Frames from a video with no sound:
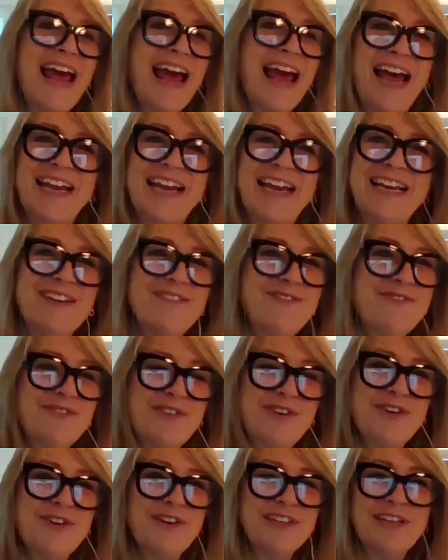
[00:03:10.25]
and live
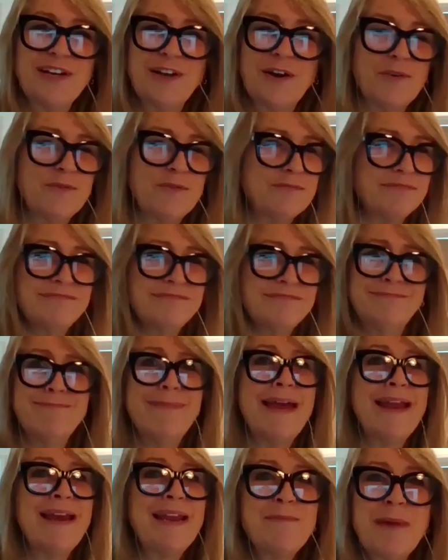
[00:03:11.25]
for
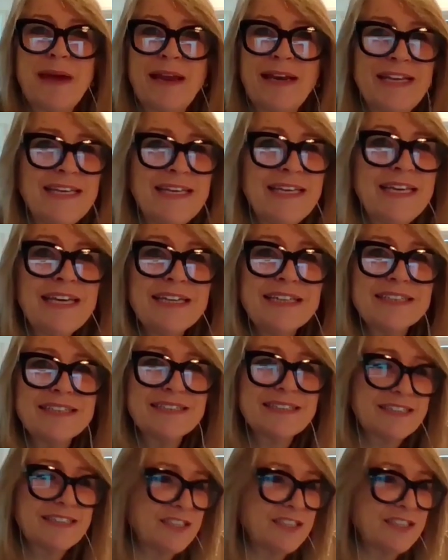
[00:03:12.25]
many years.